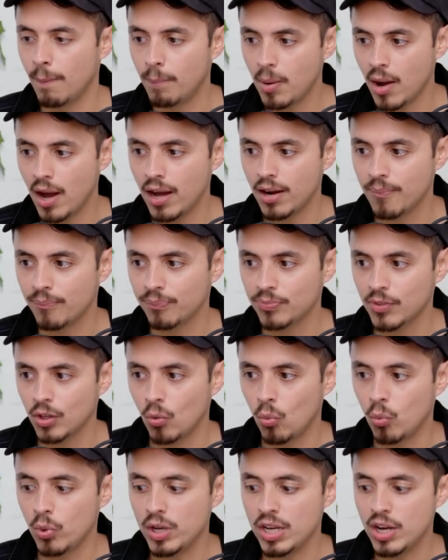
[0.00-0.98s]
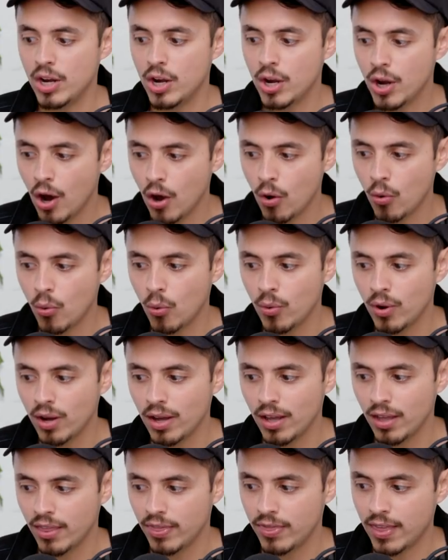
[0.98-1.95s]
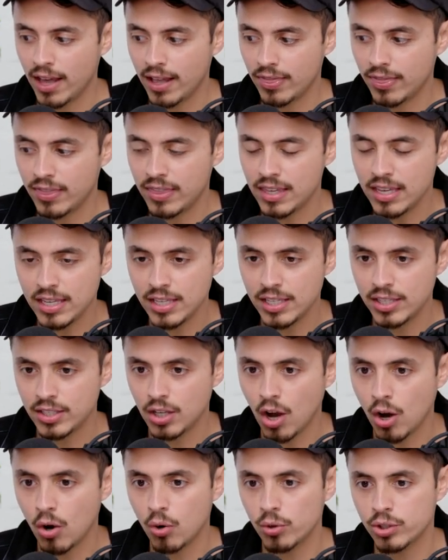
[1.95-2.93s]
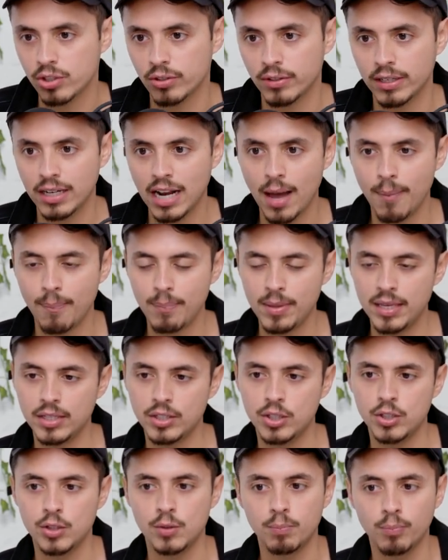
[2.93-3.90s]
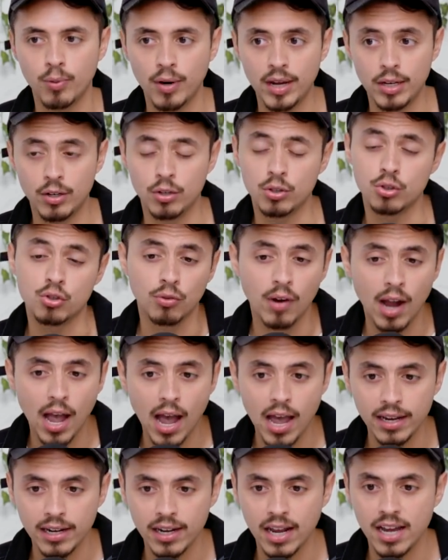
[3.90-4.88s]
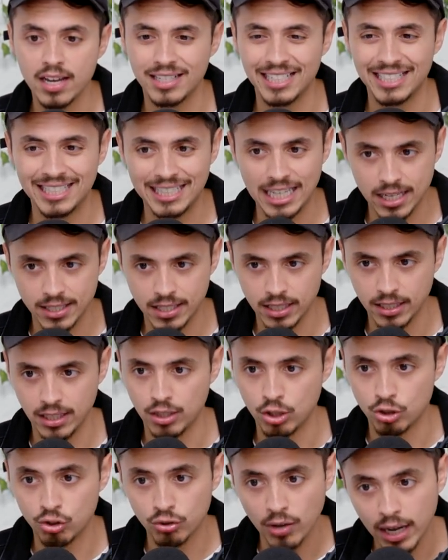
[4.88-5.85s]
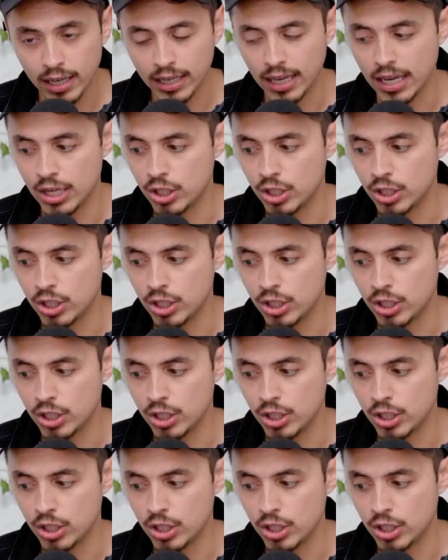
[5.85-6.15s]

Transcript: But we know that these oats are not being sprayed or dried as a desiccant, a drying